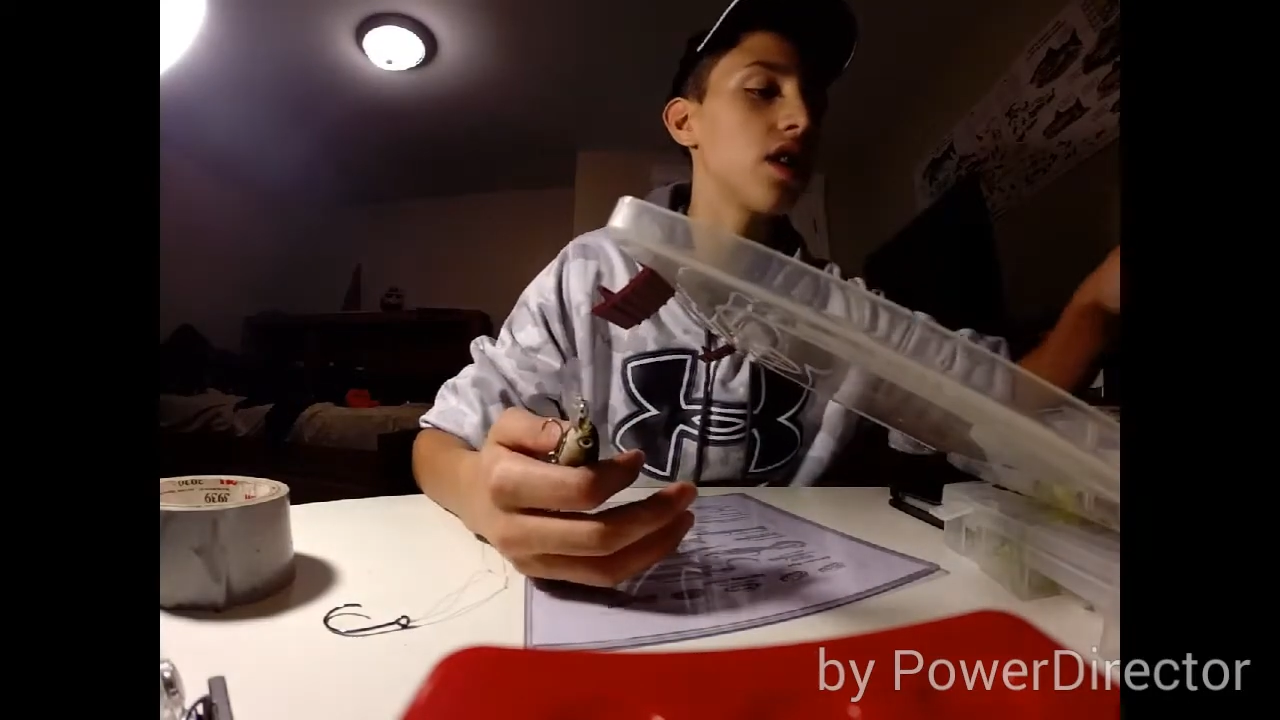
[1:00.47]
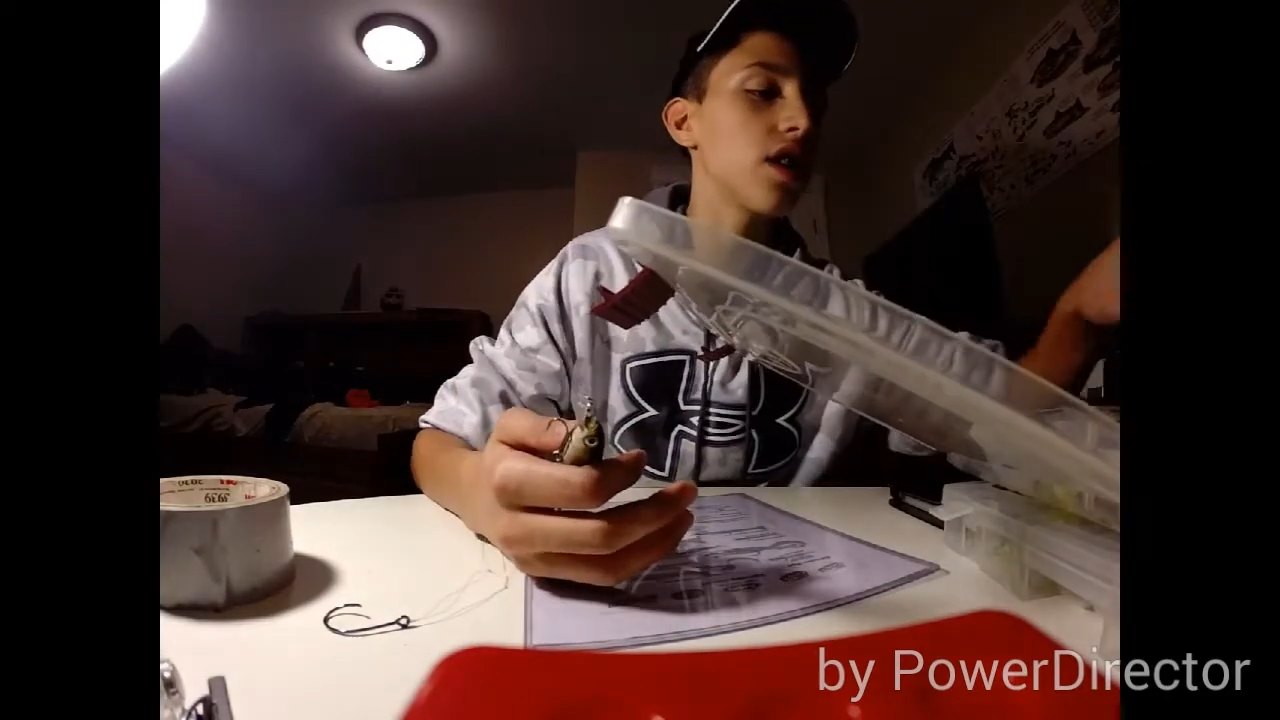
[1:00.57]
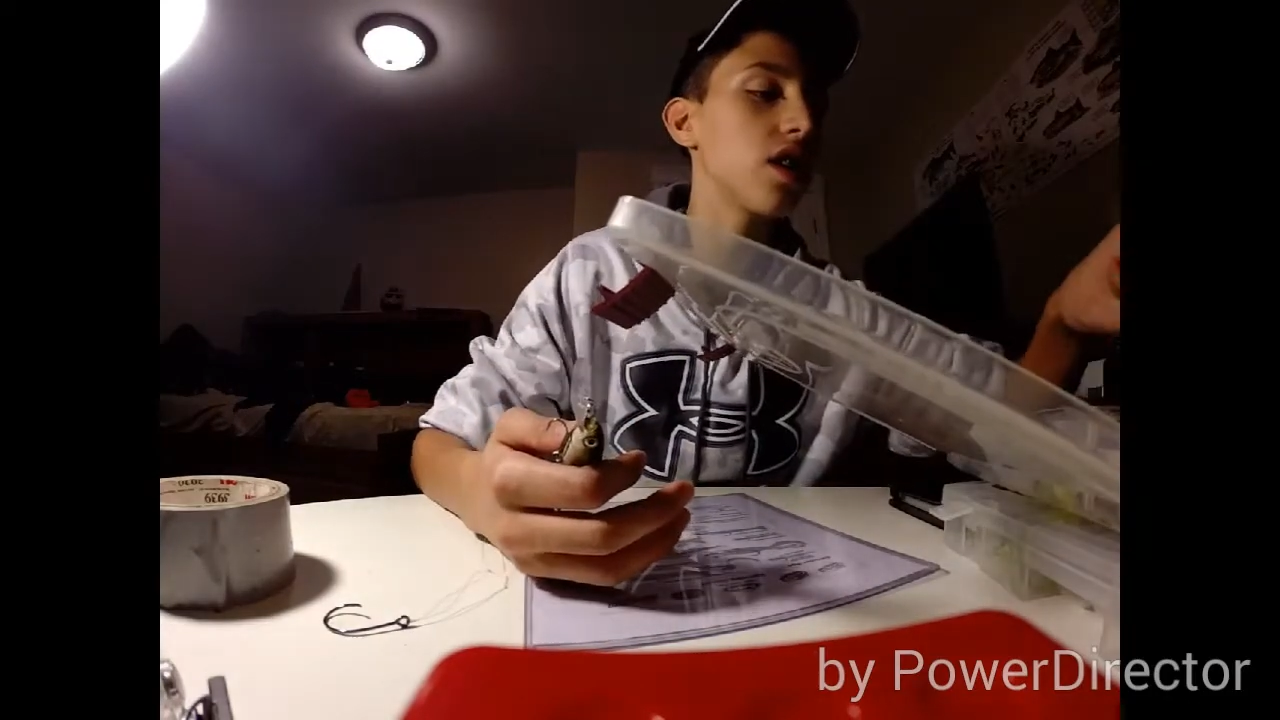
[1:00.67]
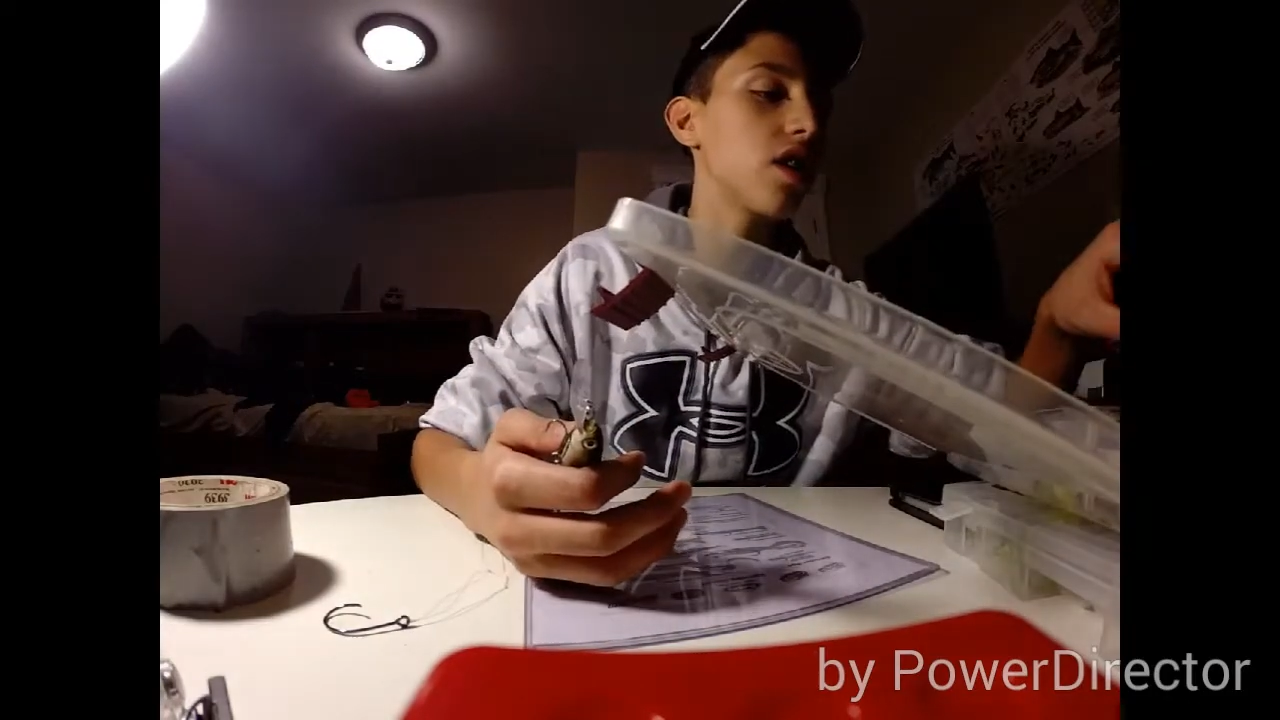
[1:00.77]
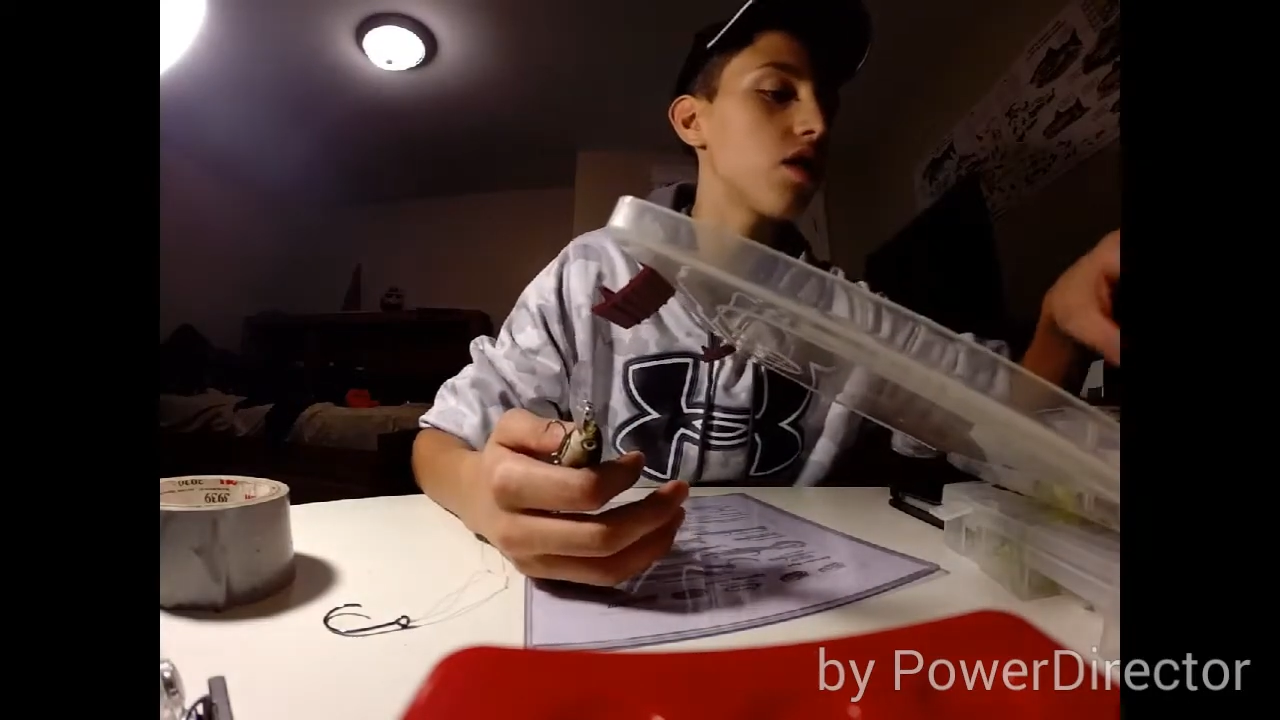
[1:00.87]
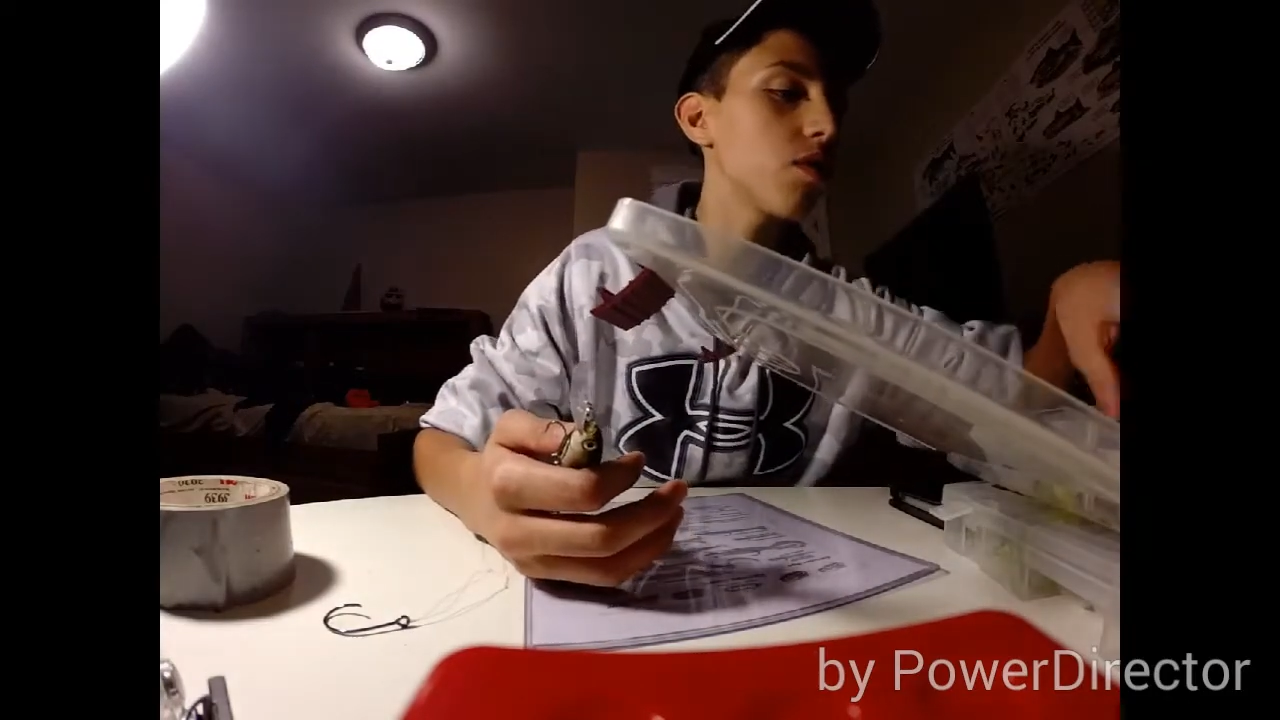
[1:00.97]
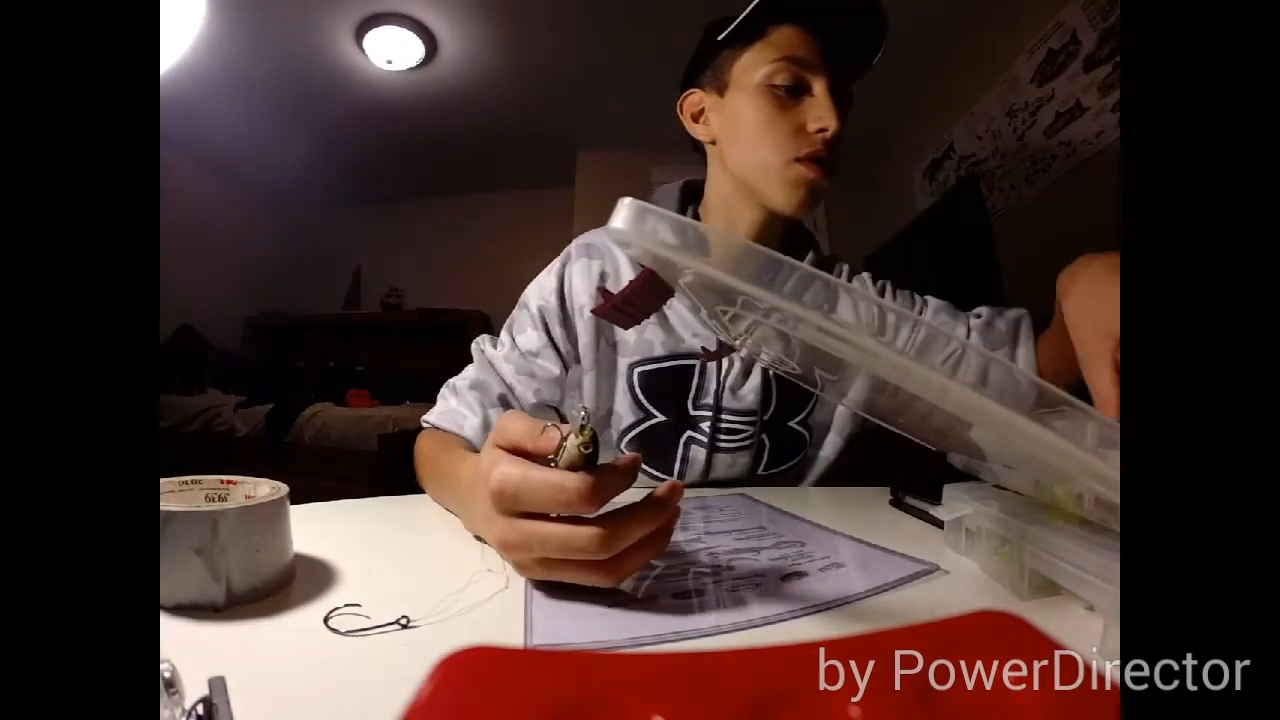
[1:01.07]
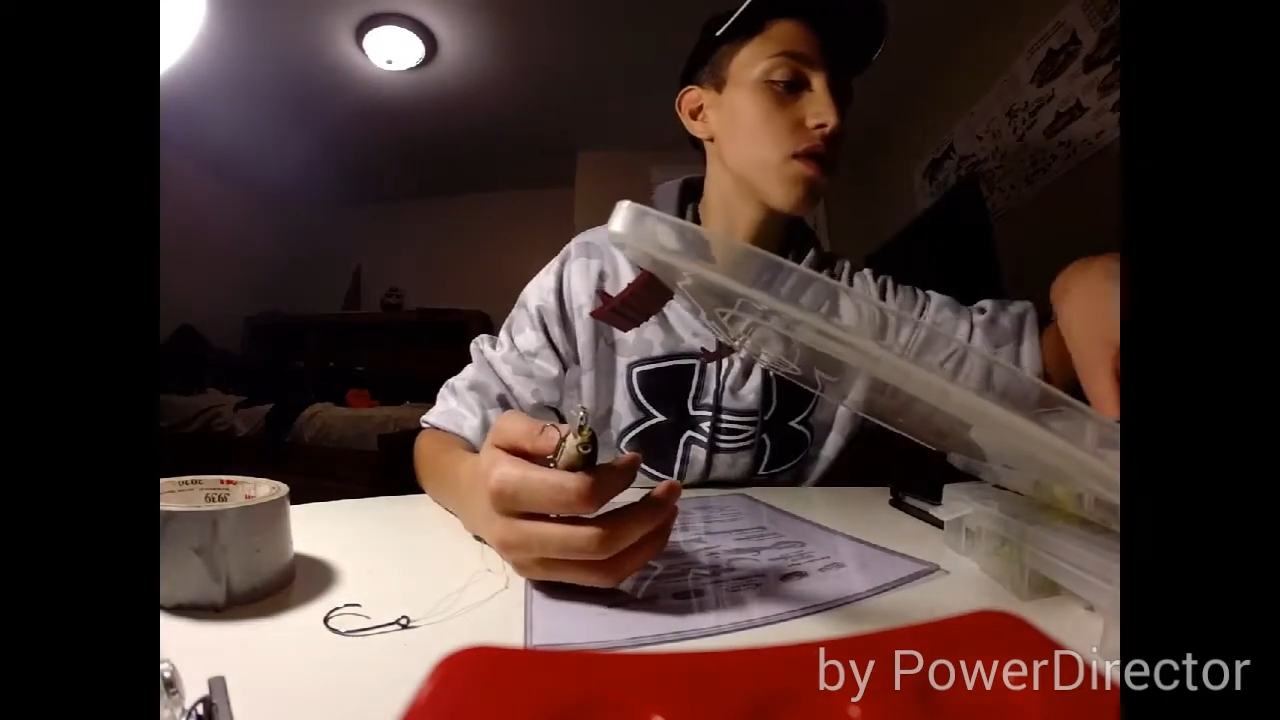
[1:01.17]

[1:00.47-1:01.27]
here